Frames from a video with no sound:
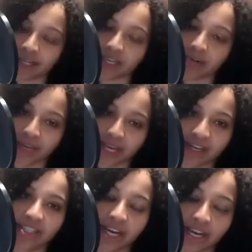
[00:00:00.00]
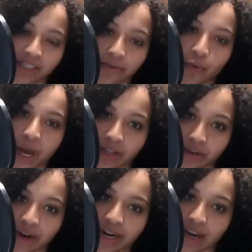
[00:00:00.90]
it's going to be a good change of weather
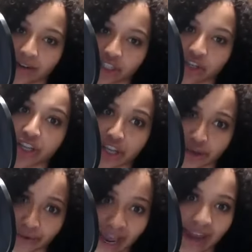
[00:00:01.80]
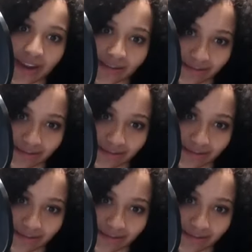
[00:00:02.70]
right now because you're in the UK,